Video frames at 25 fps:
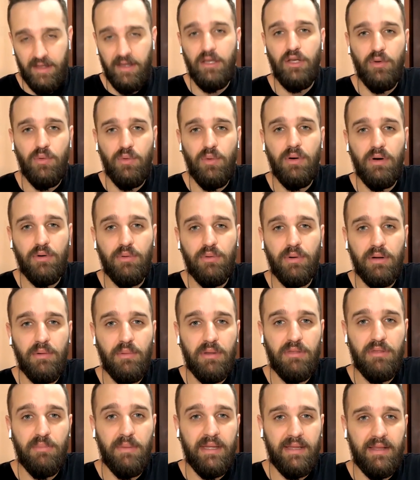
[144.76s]
I think you will
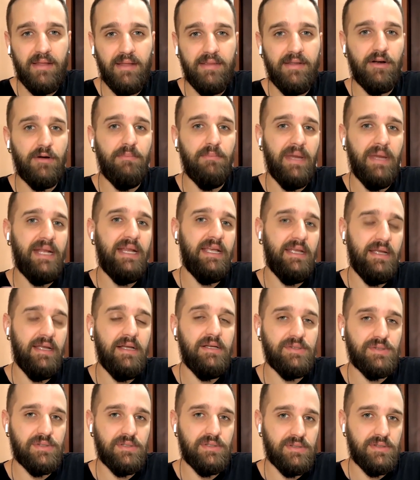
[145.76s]
agree with me that there are many
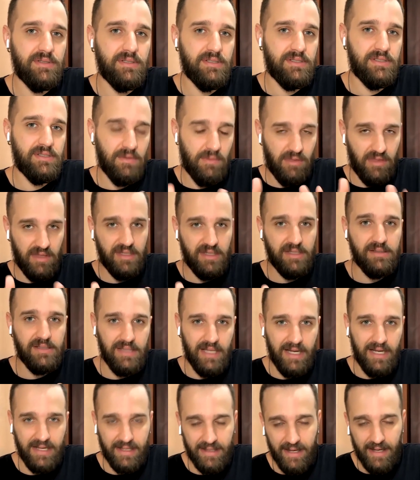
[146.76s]
instances of
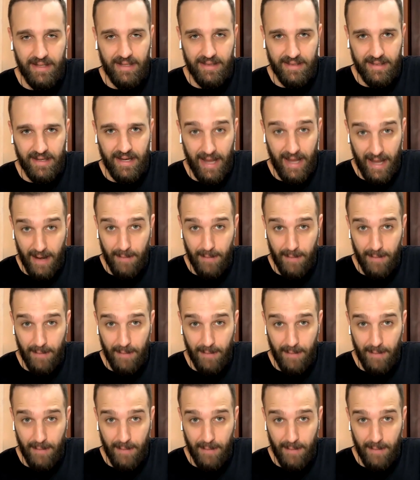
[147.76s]
things like that